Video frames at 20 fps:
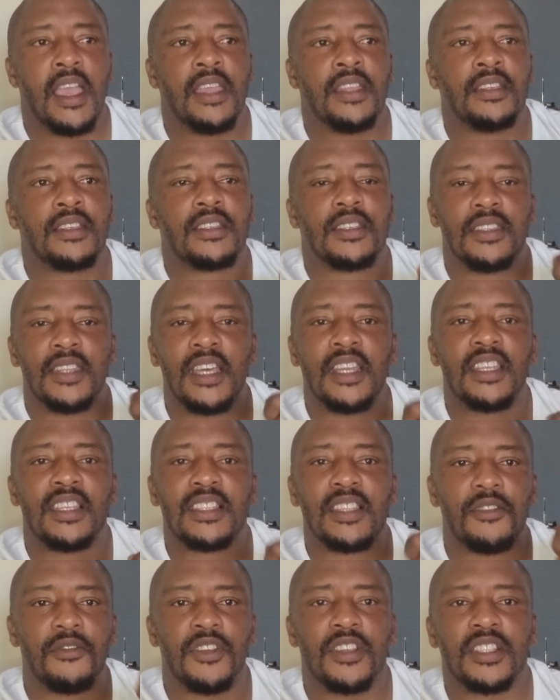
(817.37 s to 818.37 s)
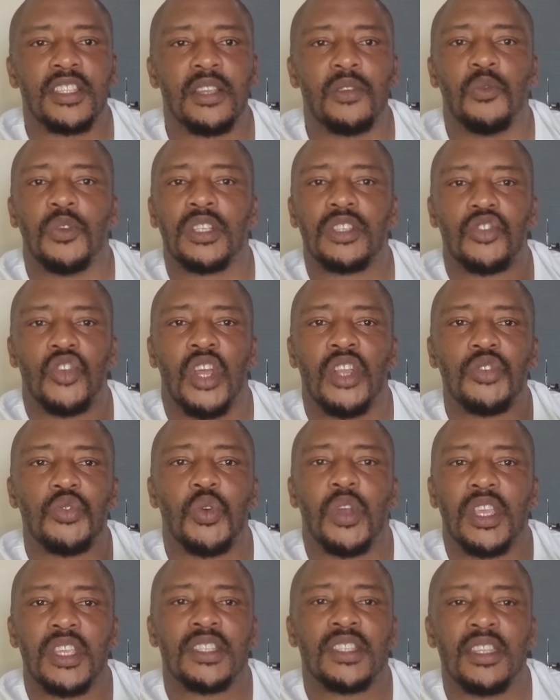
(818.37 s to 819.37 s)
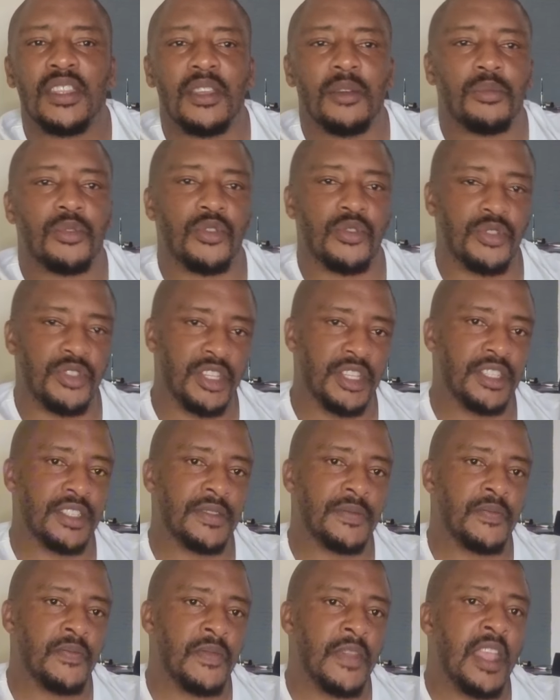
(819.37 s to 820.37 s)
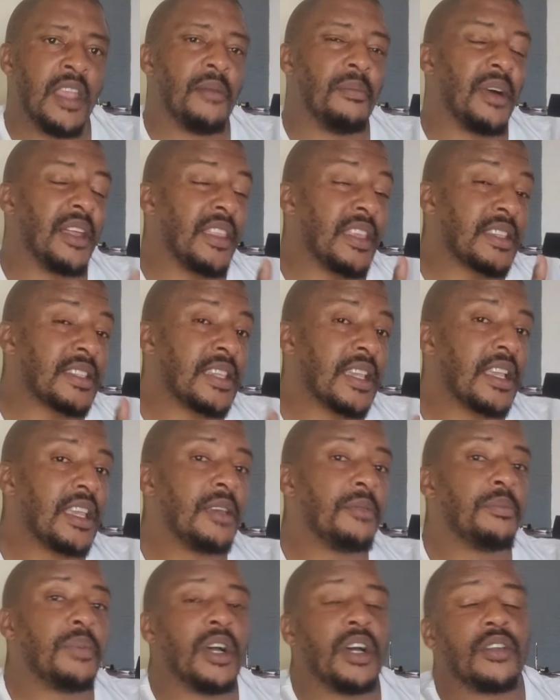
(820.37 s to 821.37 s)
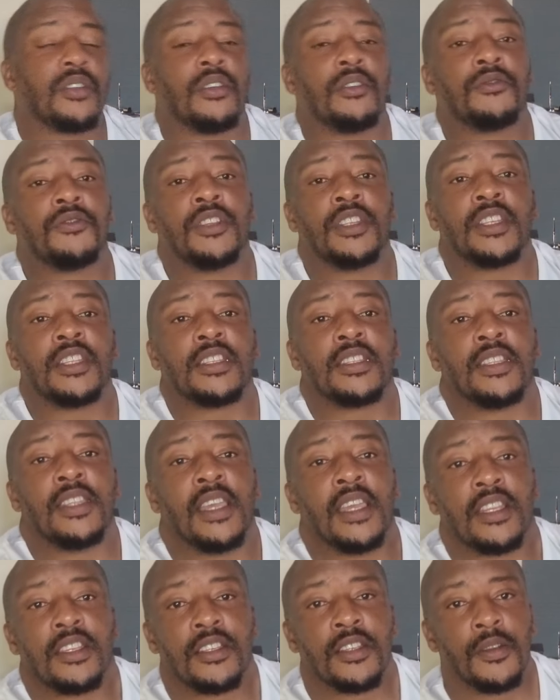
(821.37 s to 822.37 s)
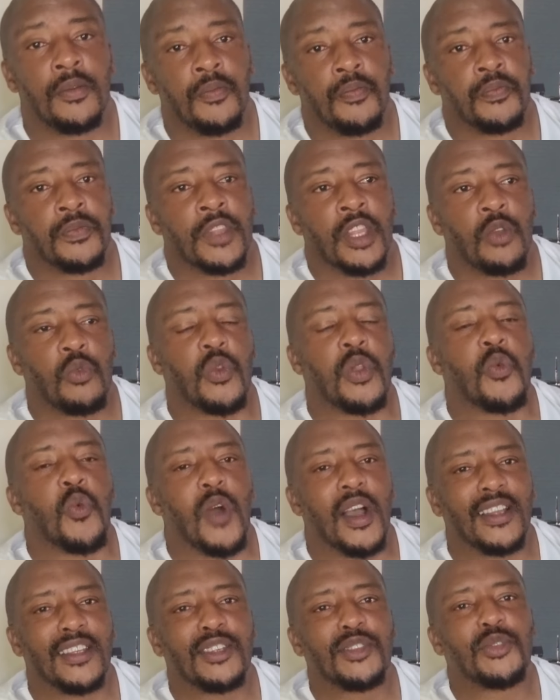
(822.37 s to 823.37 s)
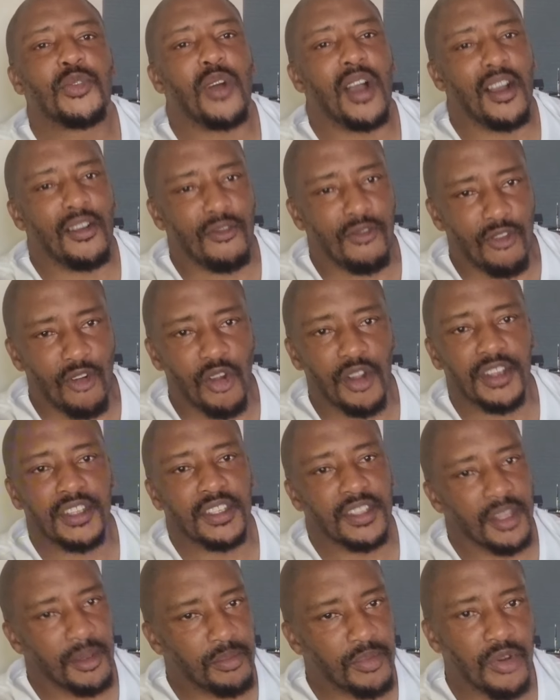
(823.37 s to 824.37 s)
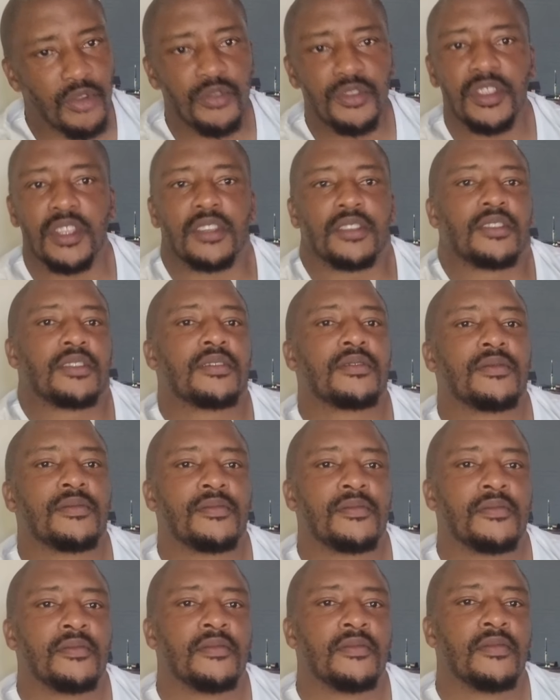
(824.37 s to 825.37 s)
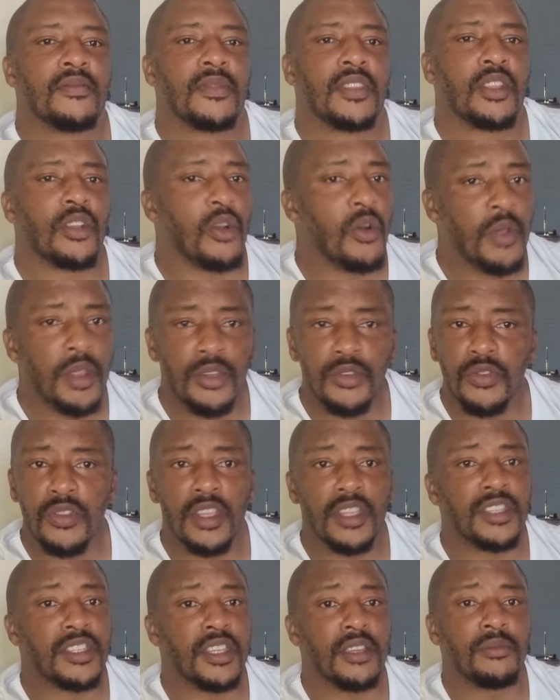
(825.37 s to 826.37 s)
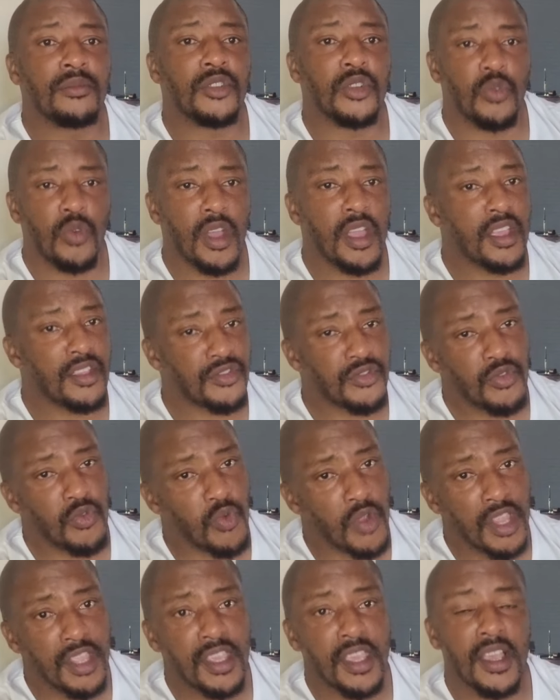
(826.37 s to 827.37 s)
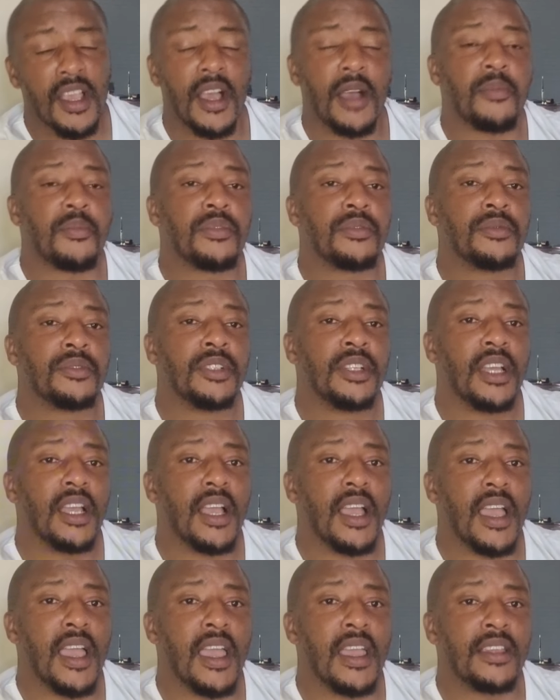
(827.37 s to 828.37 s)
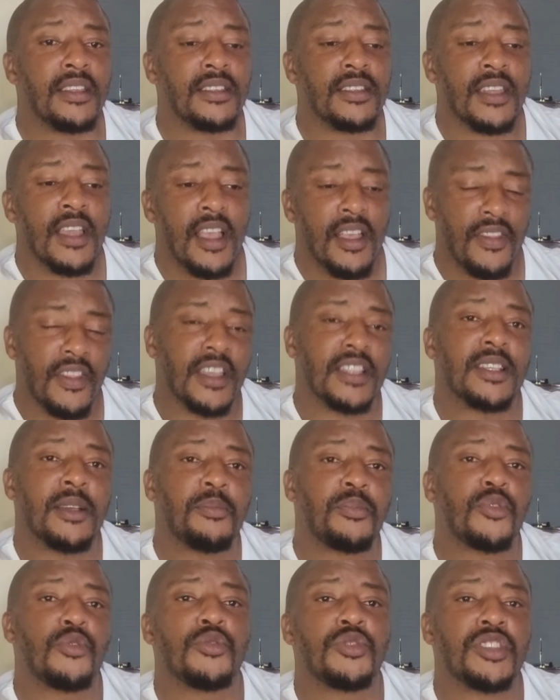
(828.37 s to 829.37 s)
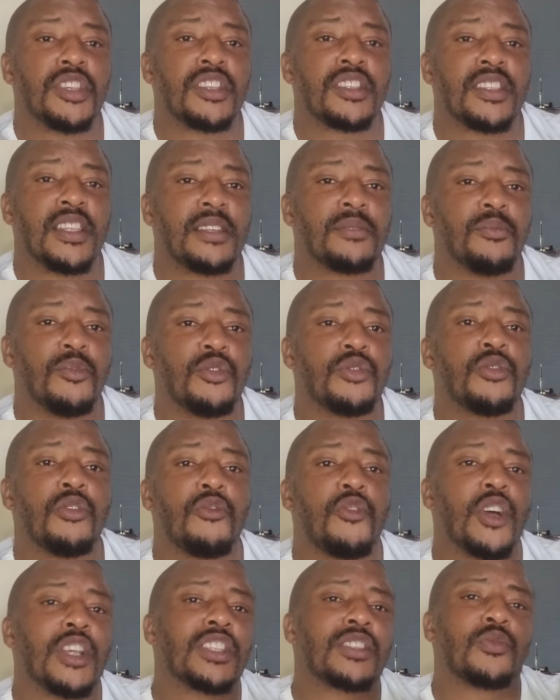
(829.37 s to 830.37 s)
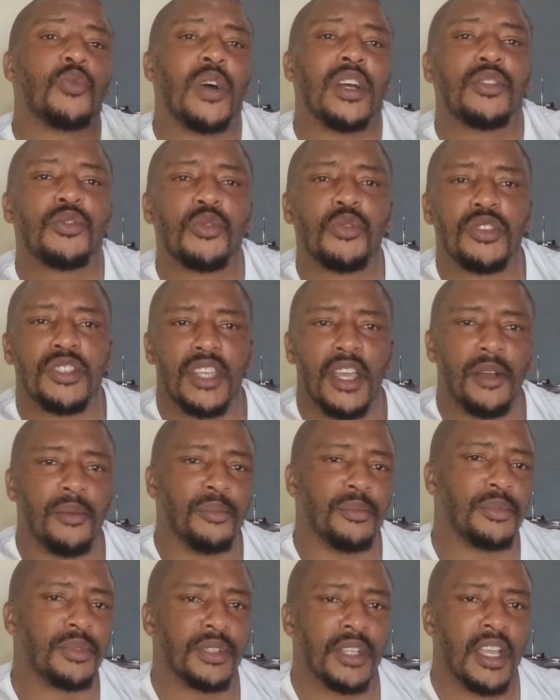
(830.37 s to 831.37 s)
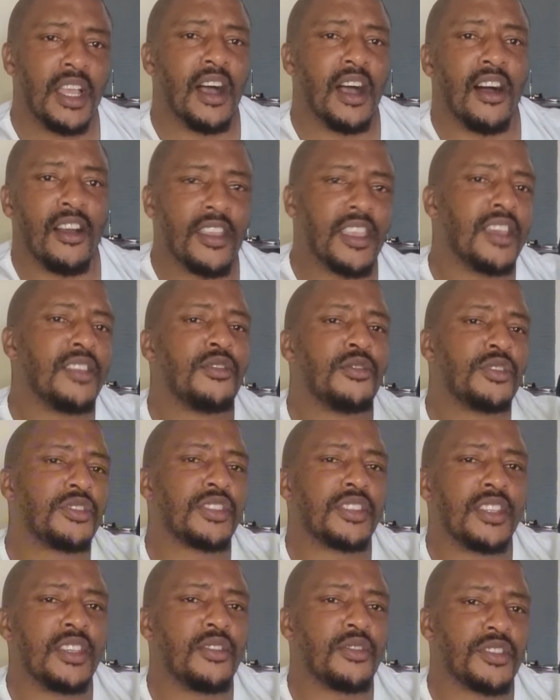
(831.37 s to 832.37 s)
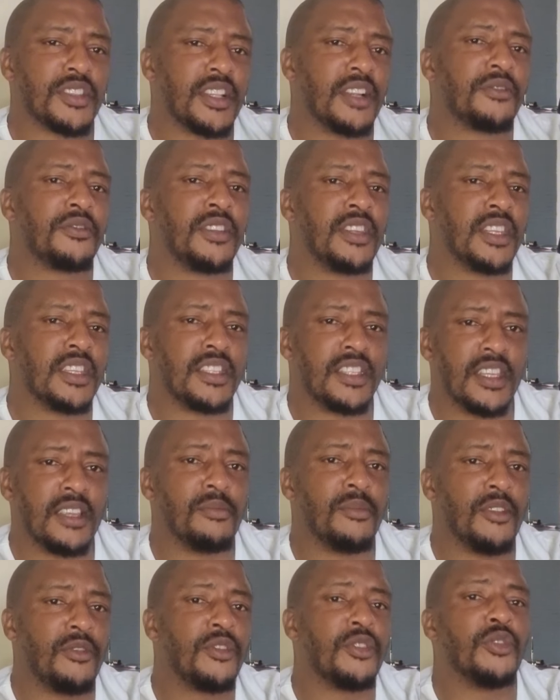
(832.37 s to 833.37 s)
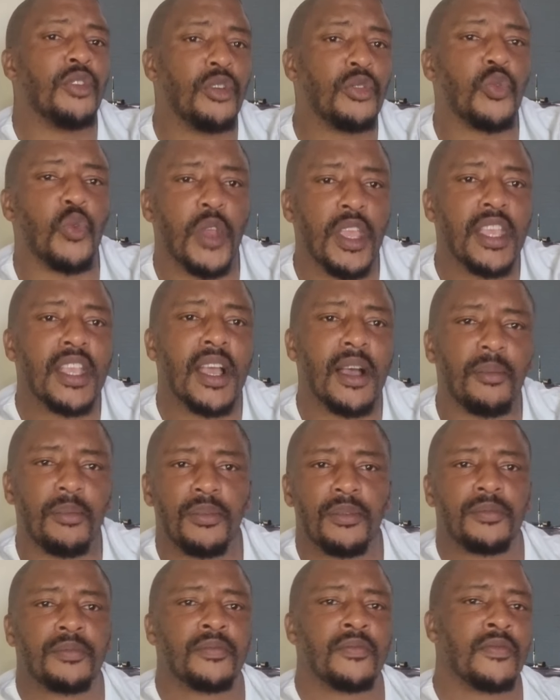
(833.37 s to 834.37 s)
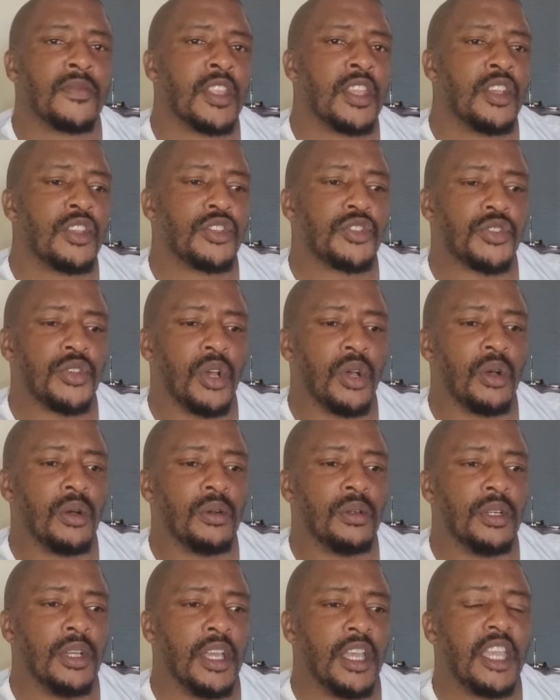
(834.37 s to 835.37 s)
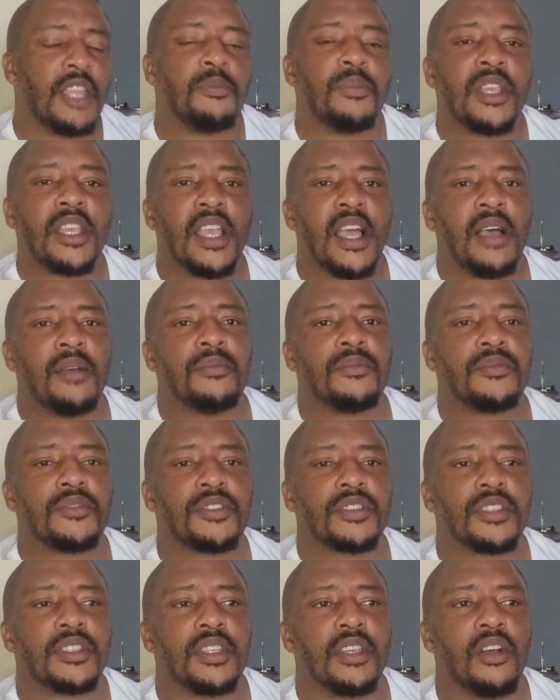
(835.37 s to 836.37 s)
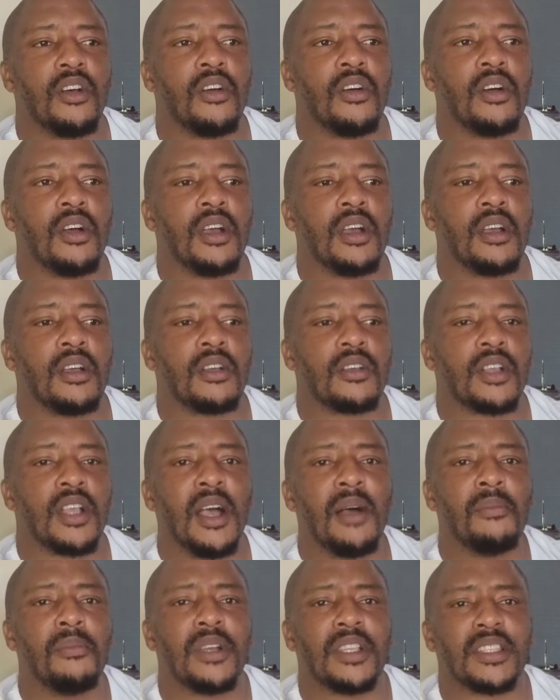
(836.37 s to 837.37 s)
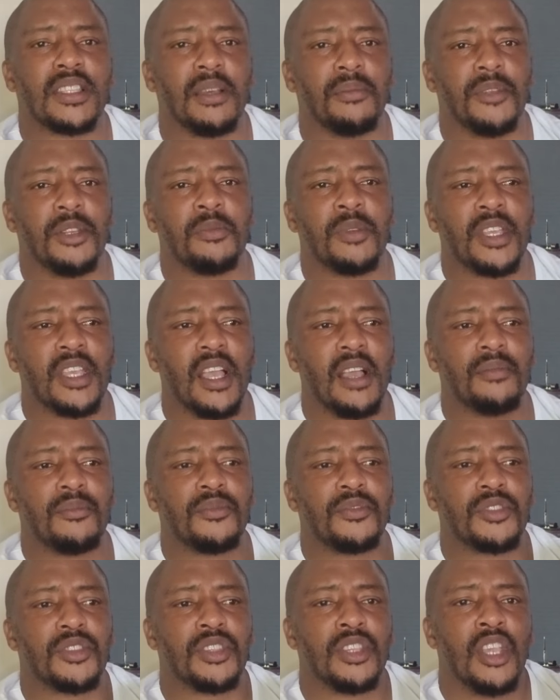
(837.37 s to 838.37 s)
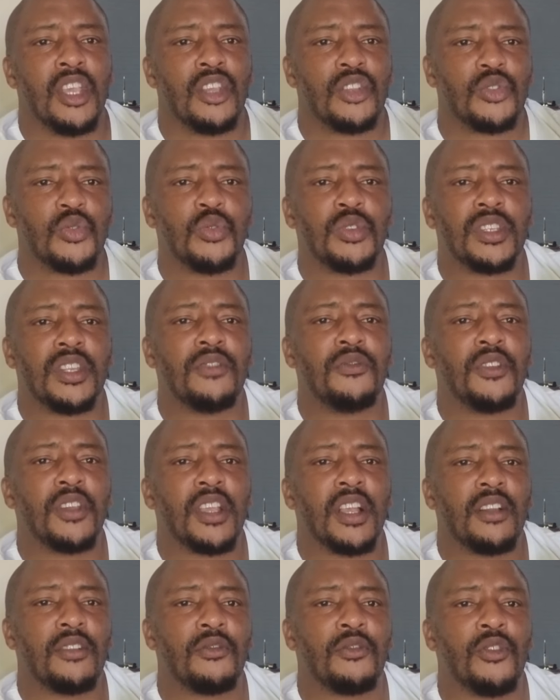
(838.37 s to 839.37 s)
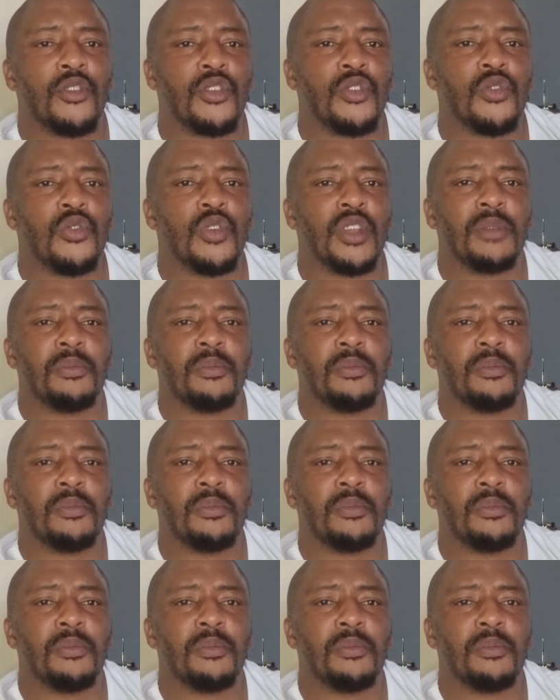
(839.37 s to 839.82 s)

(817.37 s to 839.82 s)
And that is the first thing. We try to hasten the process. But the second part of it is that we want to avoid the process. Going to the gym requires you waking up. And that's a process that most of us want to jump. How can you see yourself in a gym if you don't wake up? So it becomes cumbersome. It becomes too difficult for you.